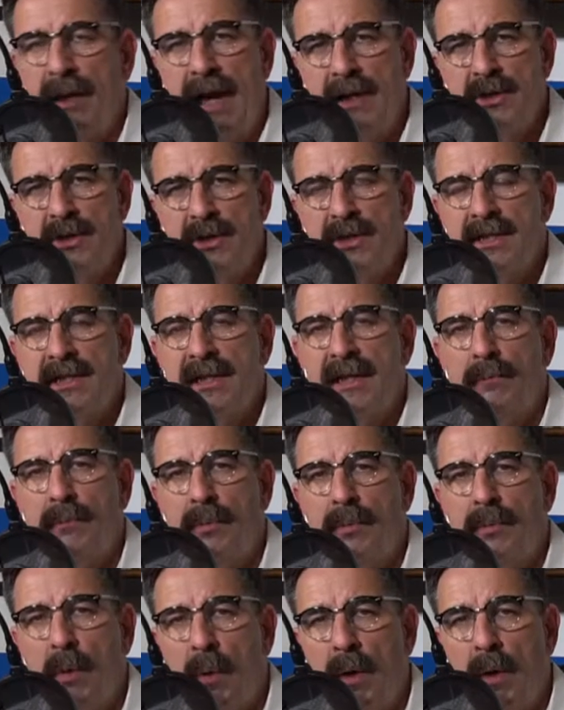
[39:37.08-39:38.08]
agency
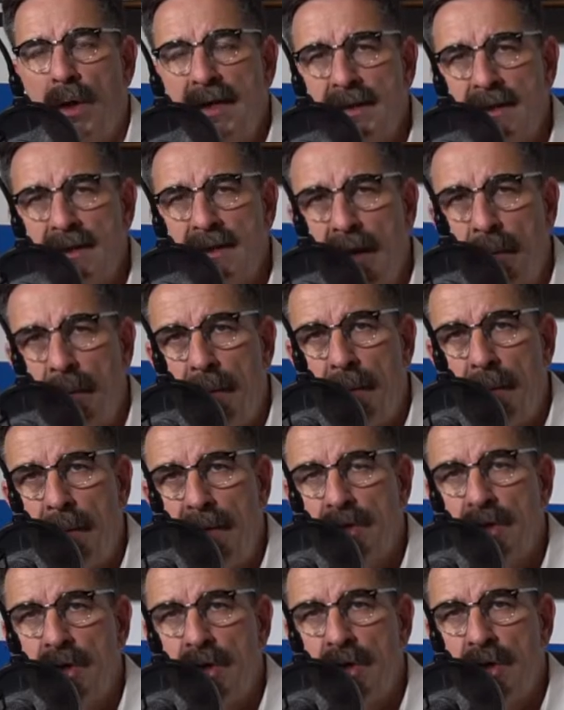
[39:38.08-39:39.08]
employees to come on the
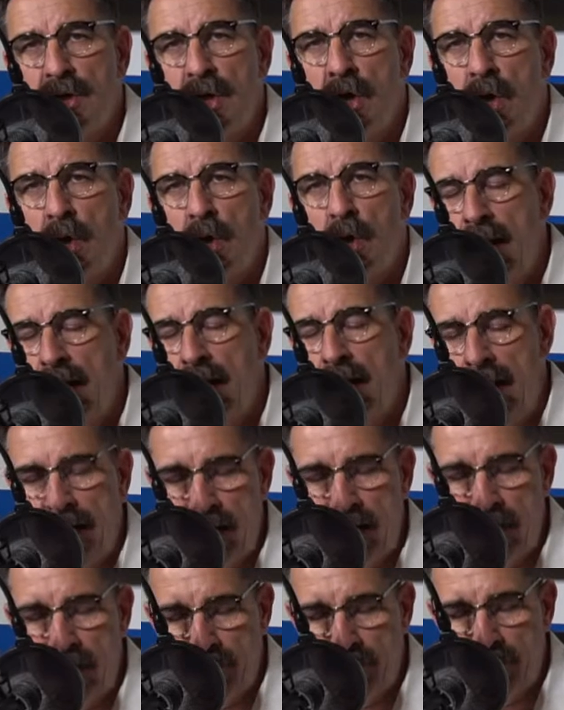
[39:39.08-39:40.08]
show and
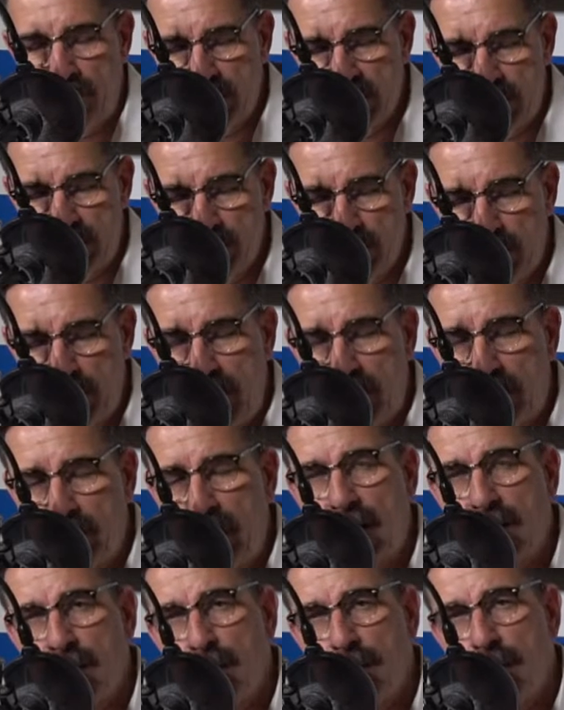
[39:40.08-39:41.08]
other subject matter
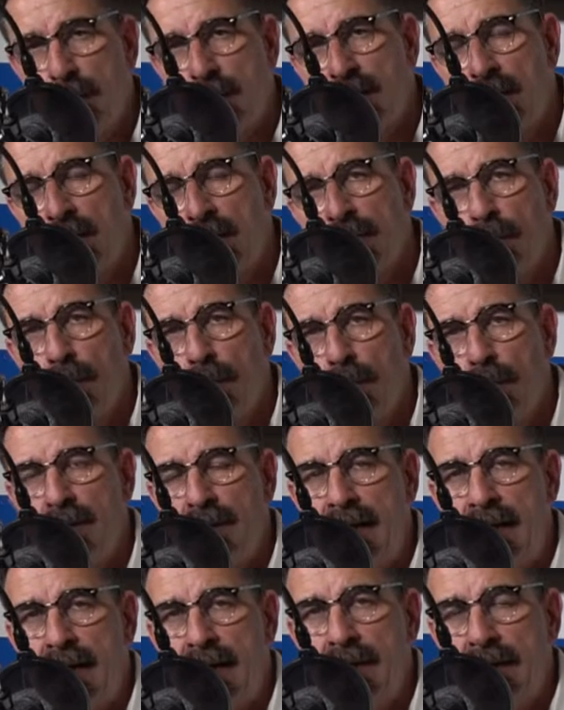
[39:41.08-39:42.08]
experts. And also put down
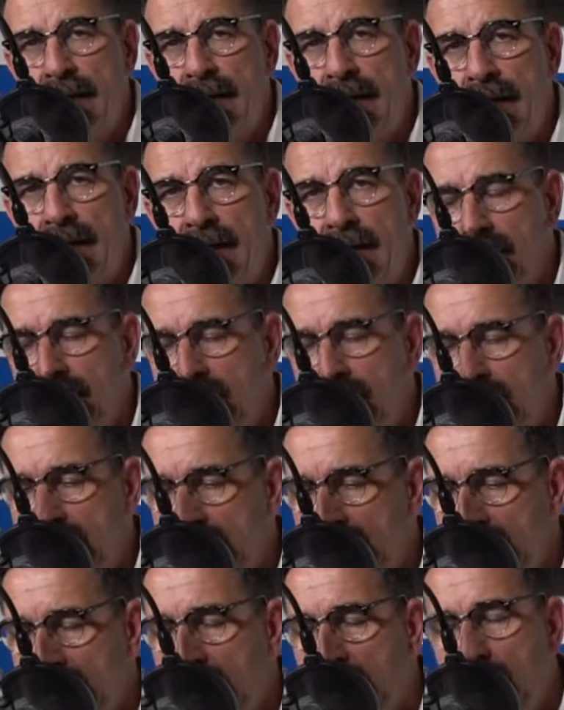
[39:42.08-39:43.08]
there in the
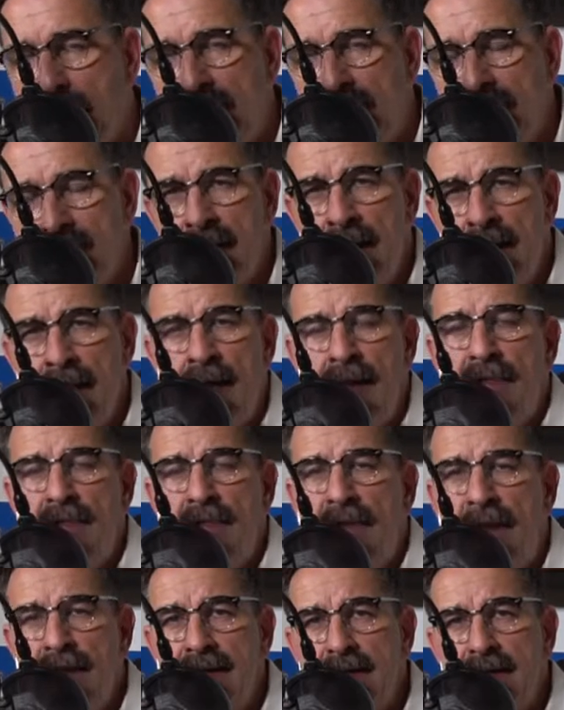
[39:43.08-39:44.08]
comments
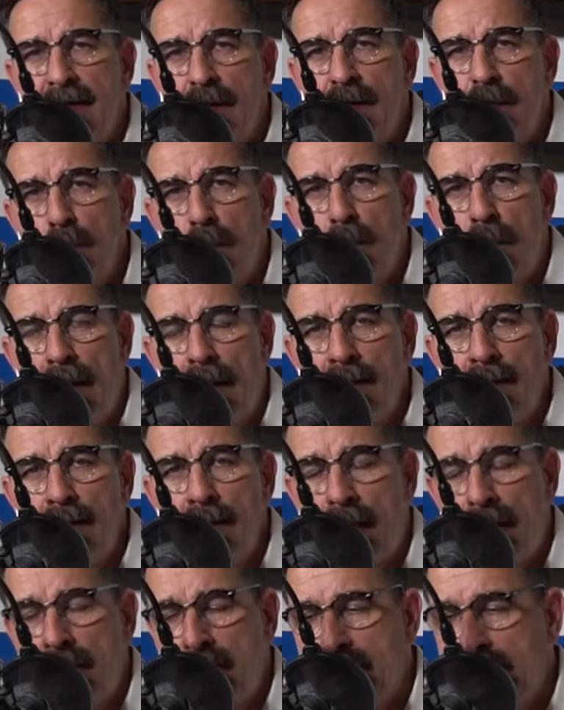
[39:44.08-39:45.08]
things that you might
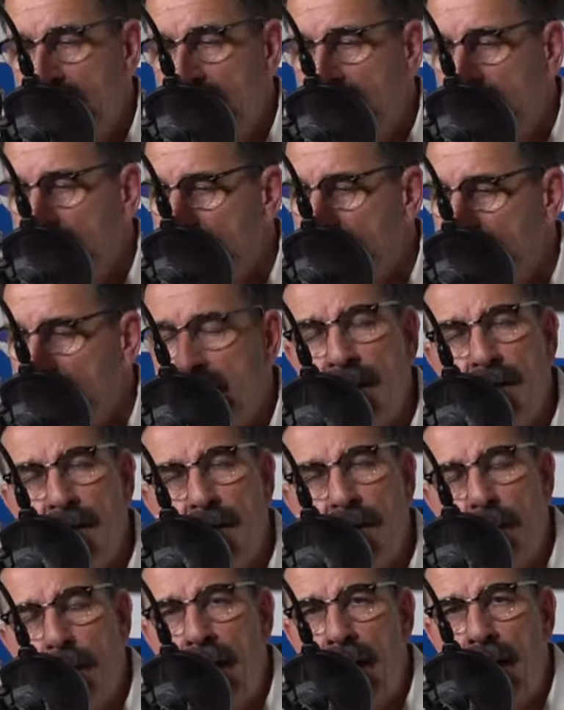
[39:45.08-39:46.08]
like to hear
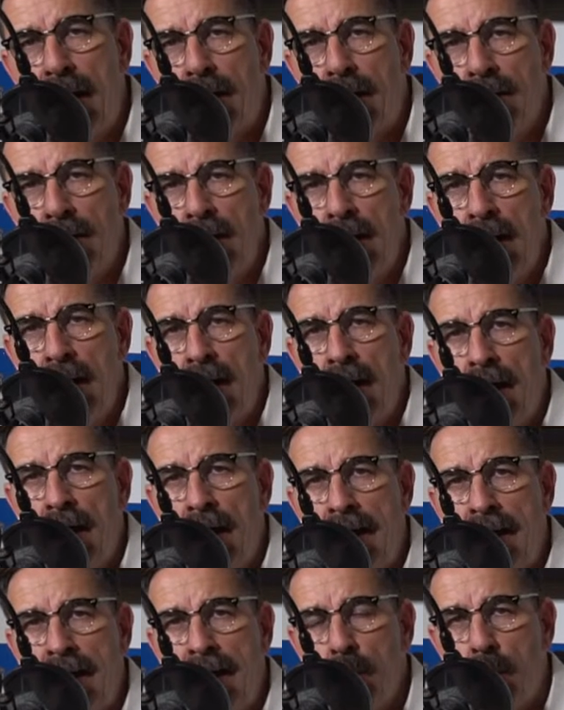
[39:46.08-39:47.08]
about in more
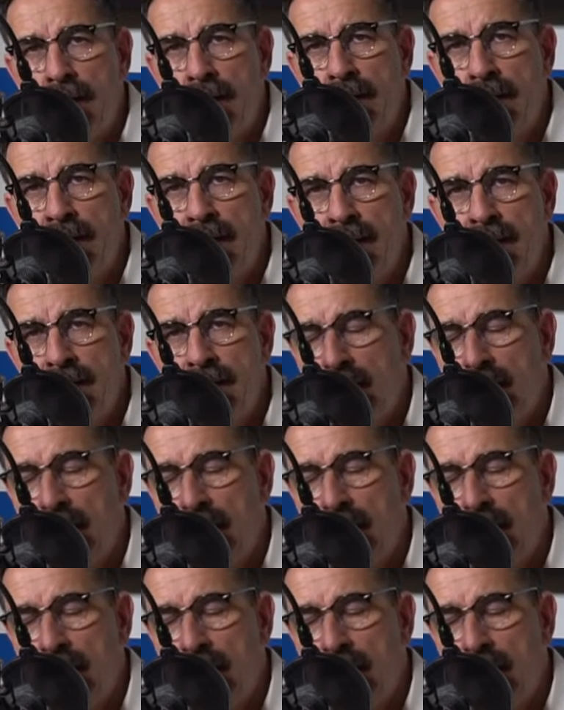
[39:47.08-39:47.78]
detail, and we will make